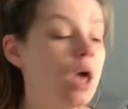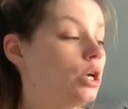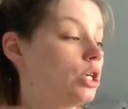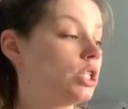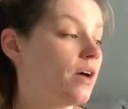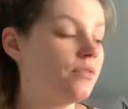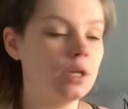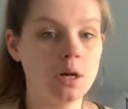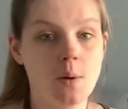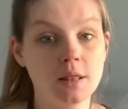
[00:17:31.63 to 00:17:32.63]
You're definitely
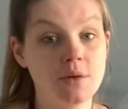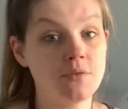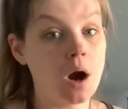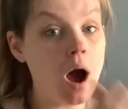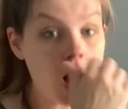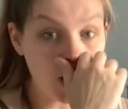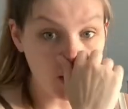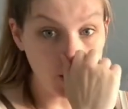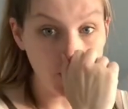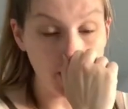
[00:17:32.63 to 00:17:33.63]
going to want them for
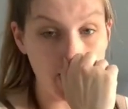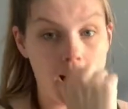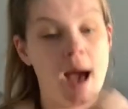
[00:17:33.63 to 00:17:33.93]
home,